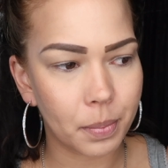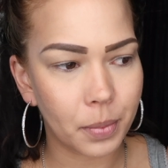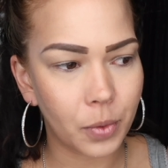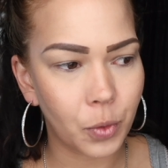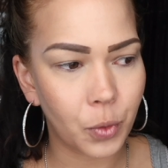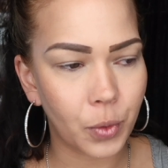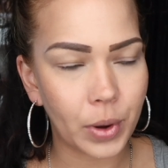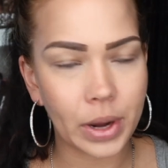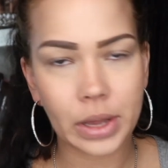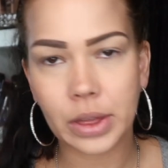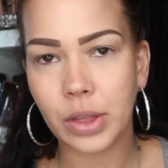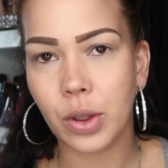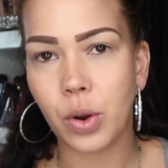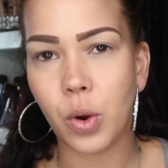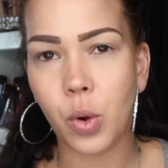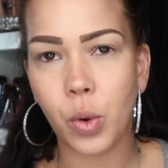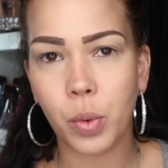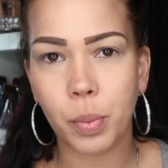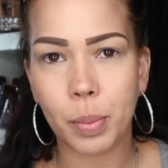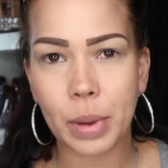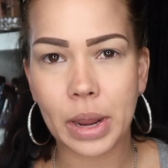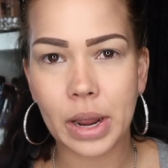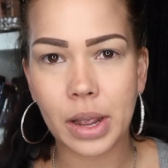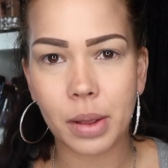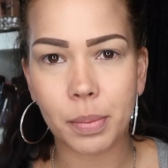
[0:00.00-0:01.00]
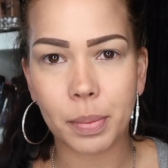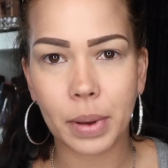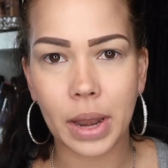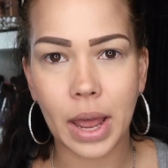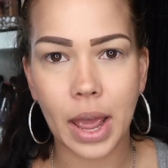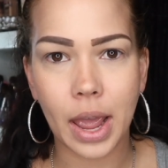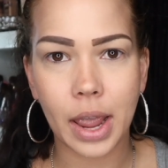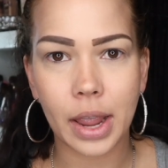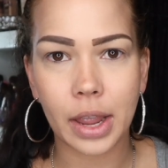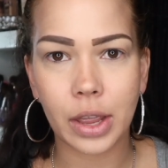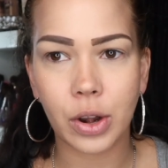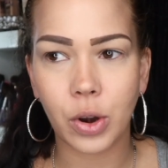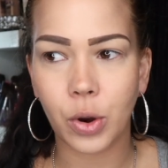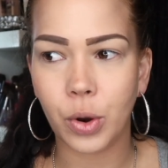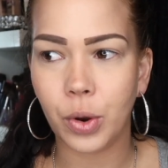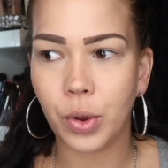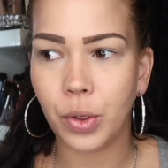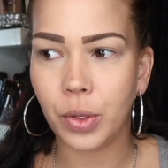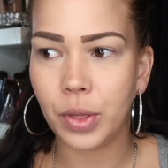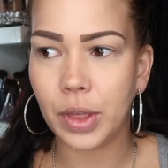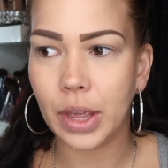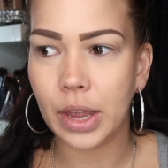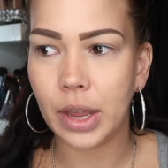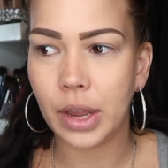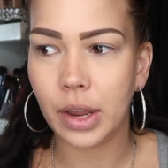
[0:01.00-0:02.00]
create their own makeup line,
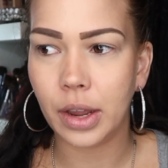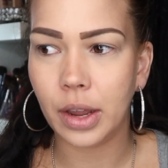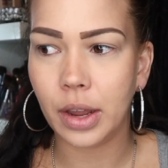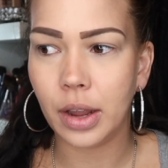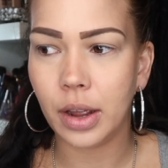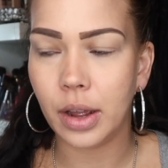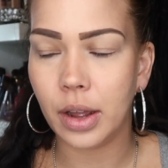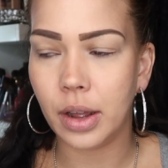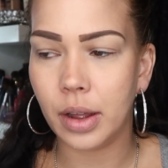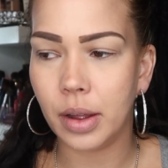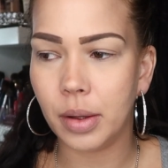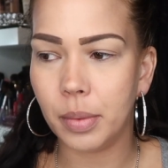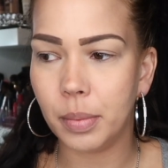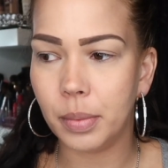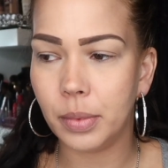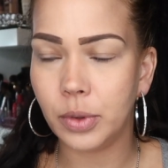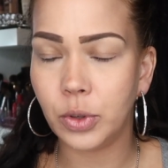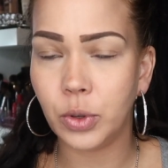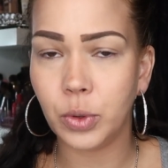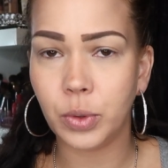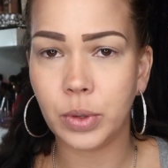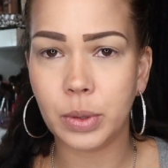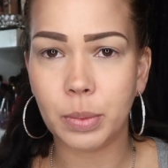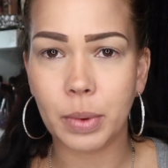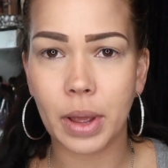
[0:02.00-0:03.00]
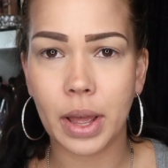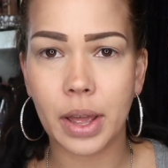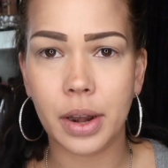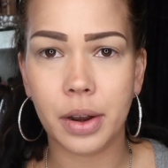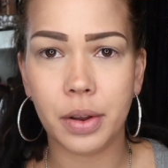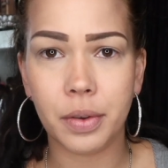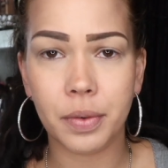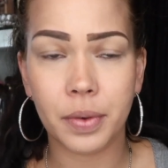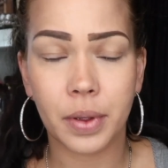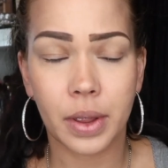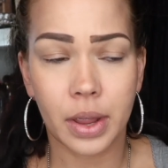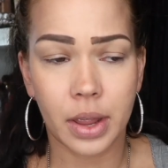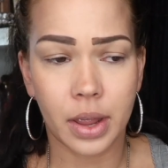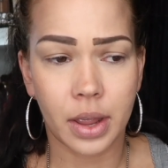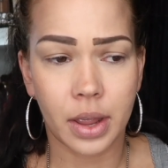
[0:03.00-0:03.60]
or they do some kind of